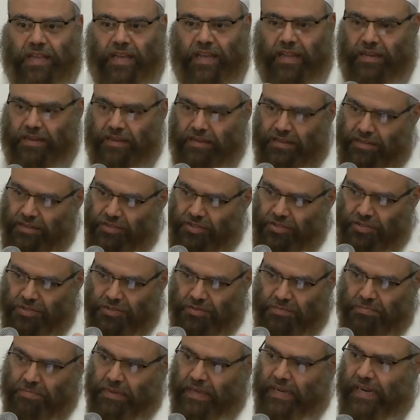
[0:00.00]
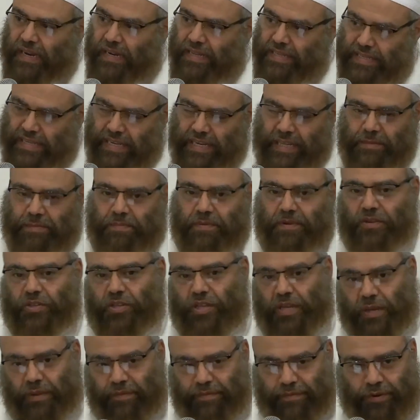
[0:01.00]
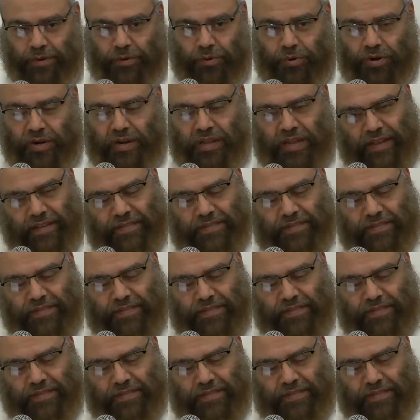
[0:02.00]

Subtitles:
and you just barely sleep and you get up for work.